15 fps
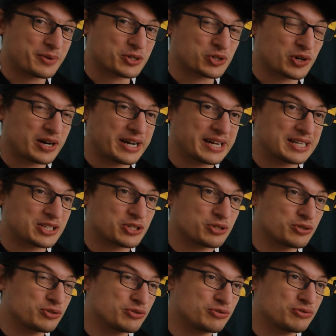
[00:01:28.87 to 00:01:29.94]
trying
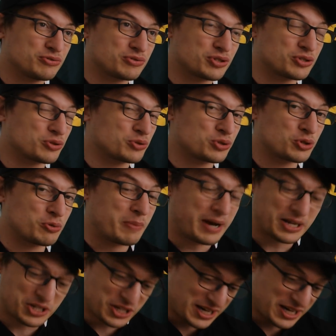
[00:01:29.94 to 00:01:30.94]
to do too much,